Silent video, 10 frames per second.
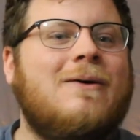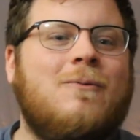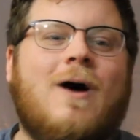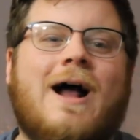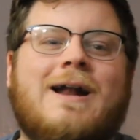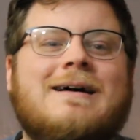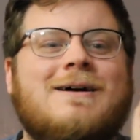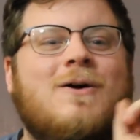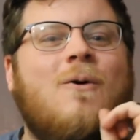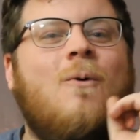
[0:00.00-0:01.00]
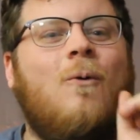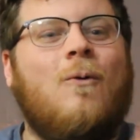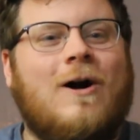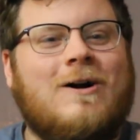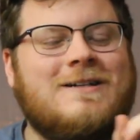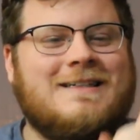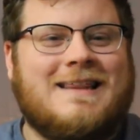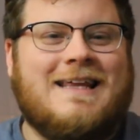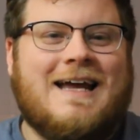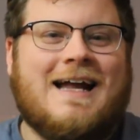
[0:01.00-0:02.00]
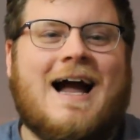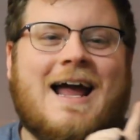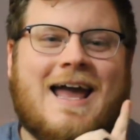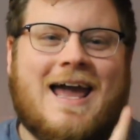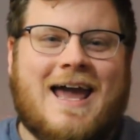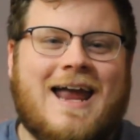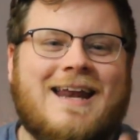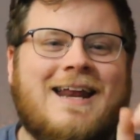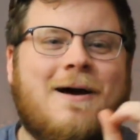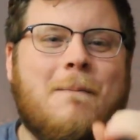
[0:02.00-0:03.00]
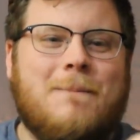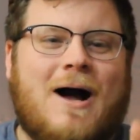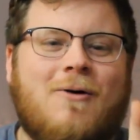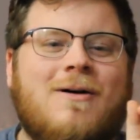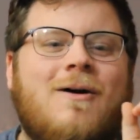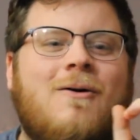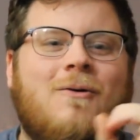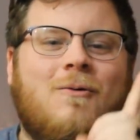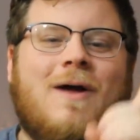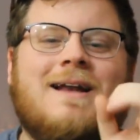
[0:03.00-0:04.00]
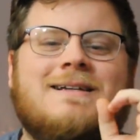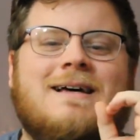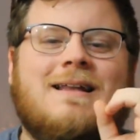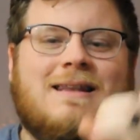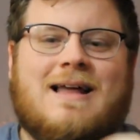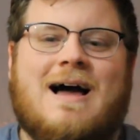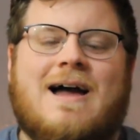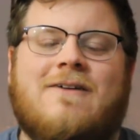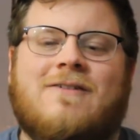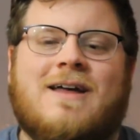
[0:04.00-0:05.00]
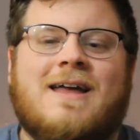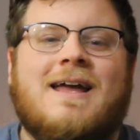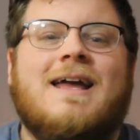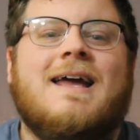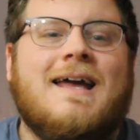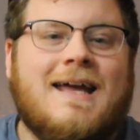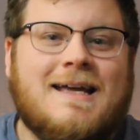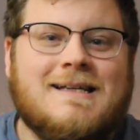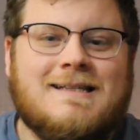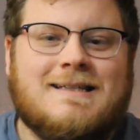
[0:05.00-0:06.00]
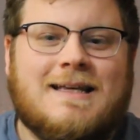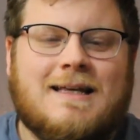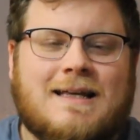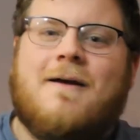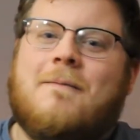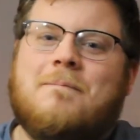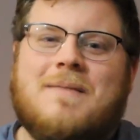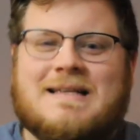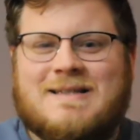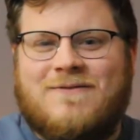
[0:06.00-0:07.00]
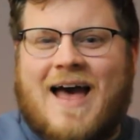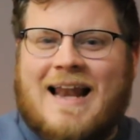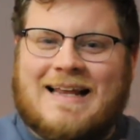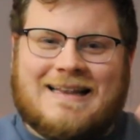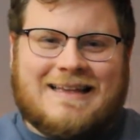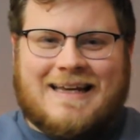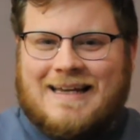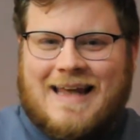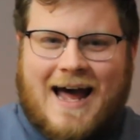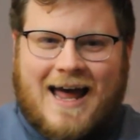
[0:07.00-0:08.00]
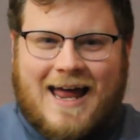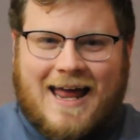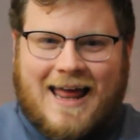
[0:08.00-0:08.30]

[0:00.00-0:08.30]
one worst thing I hated about Rent Live is Miss Valentina.